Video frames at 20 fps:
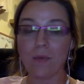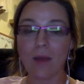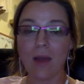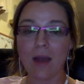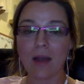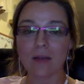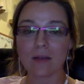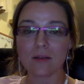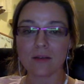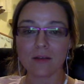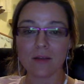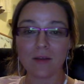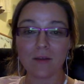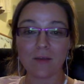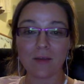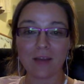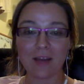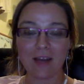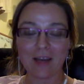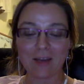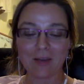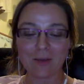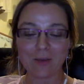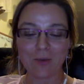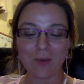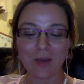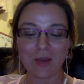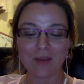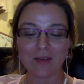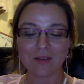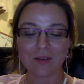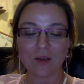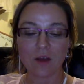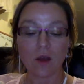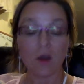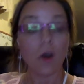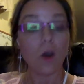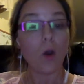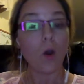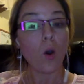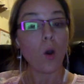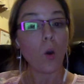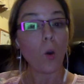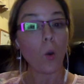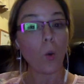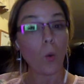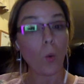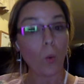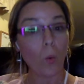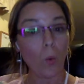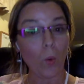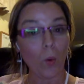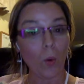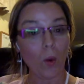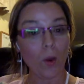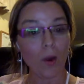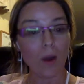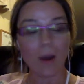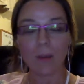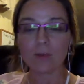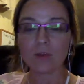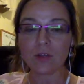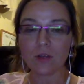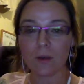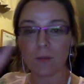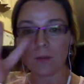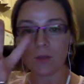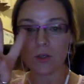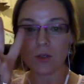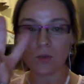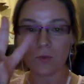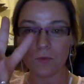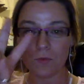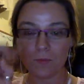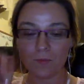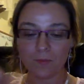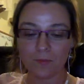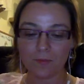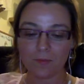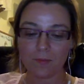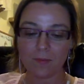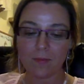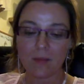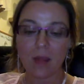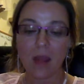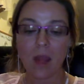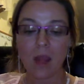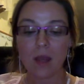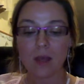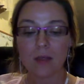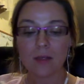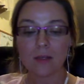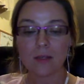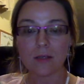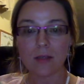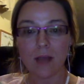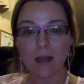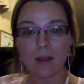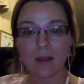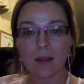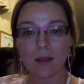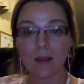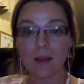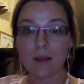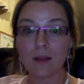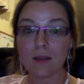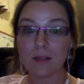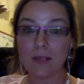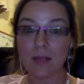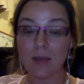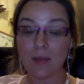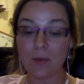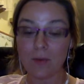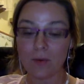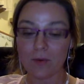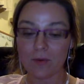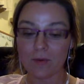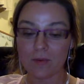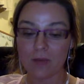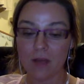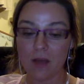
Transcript: practice them in the next 2 weeks. Or option number 2, set the table.